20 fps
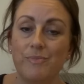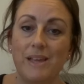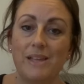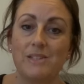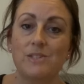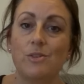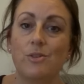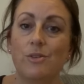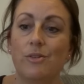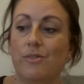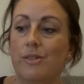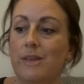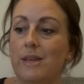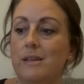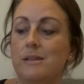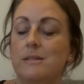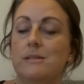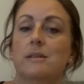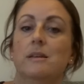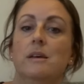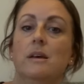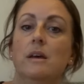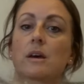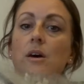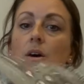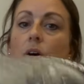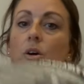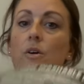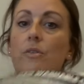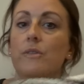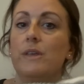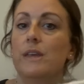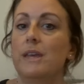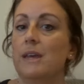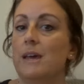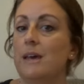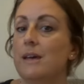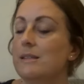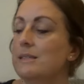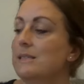That's all the things on the
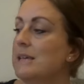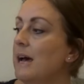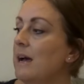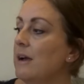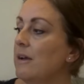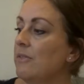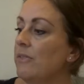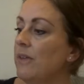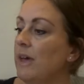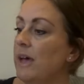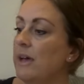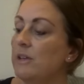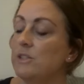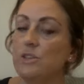tag there.